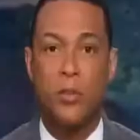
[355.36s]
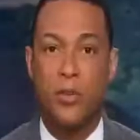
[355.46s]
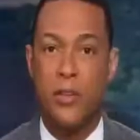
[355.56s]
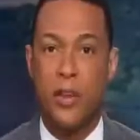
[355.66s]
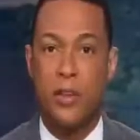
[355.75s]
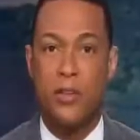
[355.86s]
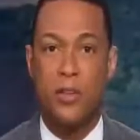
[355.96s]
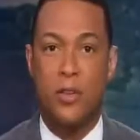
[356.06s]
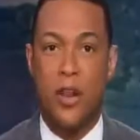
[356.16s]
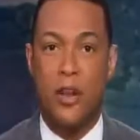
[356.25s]
the bluefin. It's
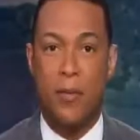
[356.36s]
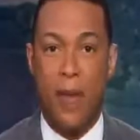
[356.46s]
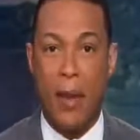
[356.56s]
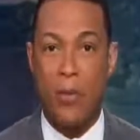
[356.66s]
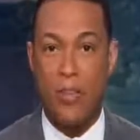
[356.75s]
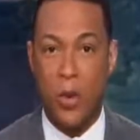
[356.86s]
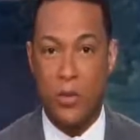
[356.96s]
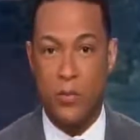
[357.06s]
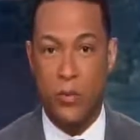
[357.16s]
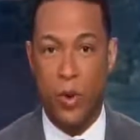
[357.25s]
creating a map of the
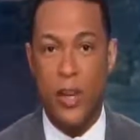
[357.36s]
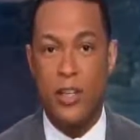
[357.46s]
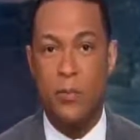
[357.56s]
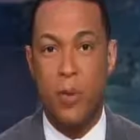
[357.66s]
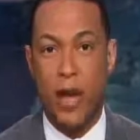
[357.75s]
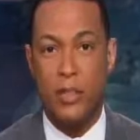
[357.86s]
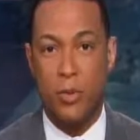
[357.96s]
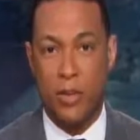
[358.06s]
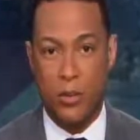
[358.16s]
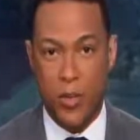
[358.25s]
ocean floor. Is it possible
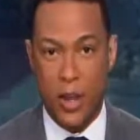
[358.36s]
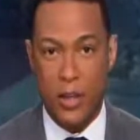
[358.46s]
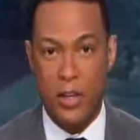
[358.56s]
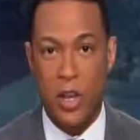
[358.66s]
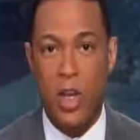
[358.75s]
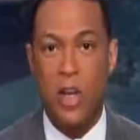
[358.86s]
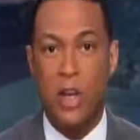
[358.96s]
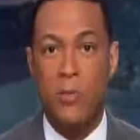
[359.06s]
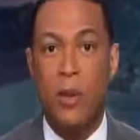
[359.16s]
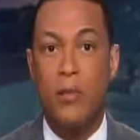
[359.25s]
that the wreckage
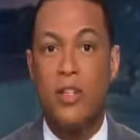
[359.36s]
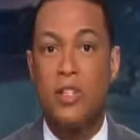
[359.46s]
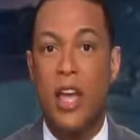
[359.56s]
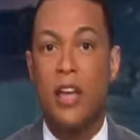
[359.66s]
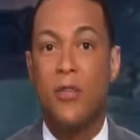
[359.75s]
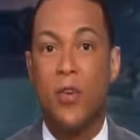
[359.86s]
could be mistaken